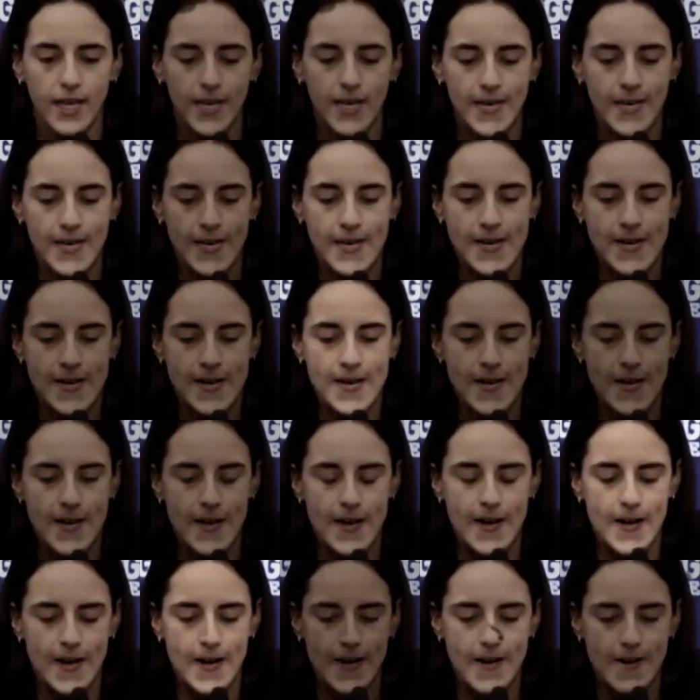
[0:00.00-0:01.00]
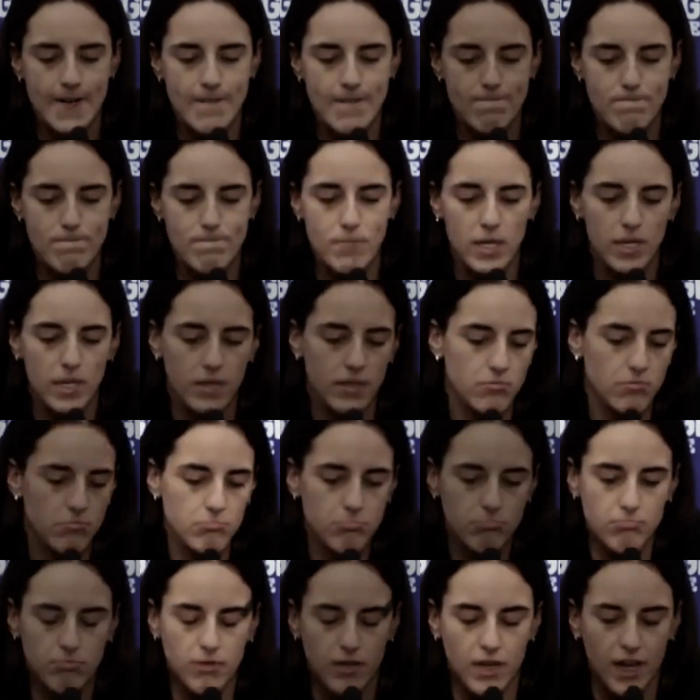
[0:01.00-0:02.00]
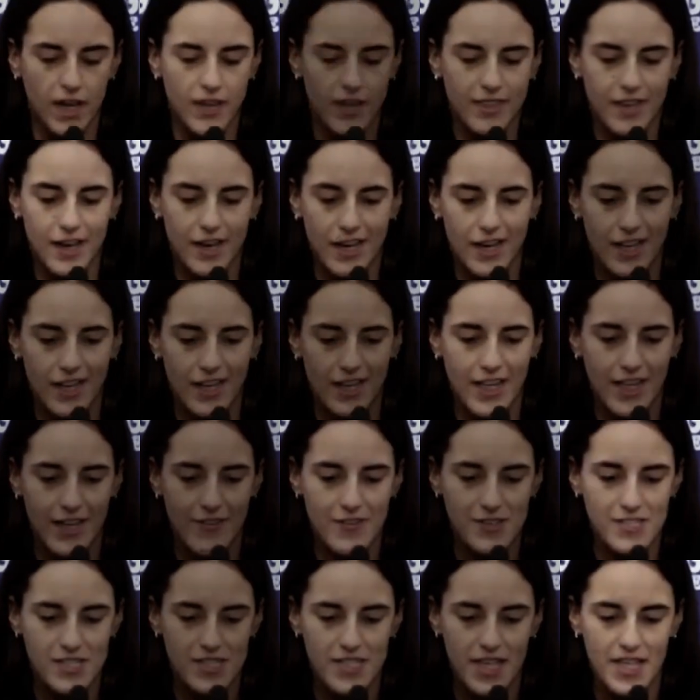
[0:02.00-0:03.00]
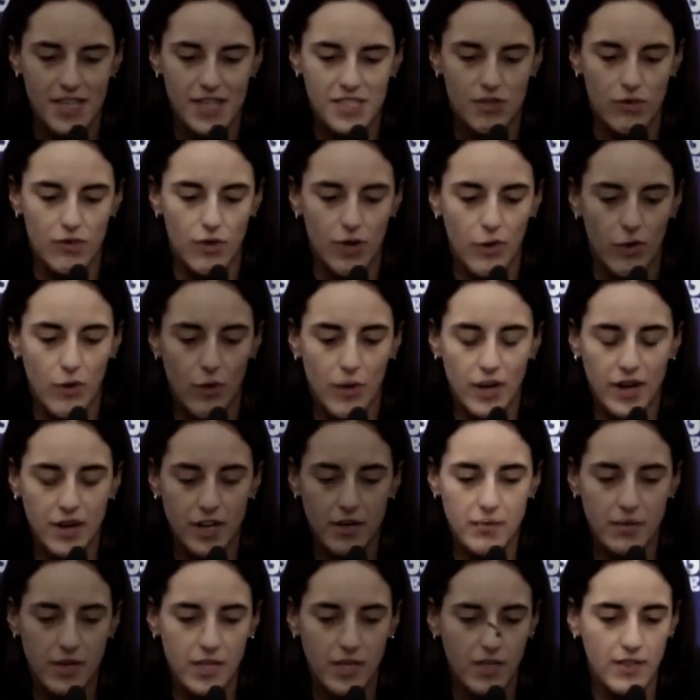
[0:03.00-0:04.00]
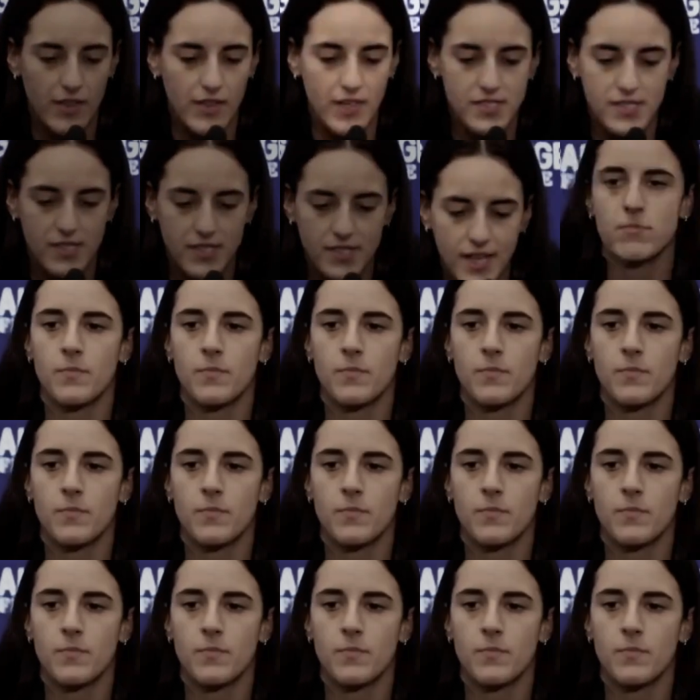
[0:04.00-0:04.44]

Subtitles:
open. There's no creativity, no dynamism, no freedom.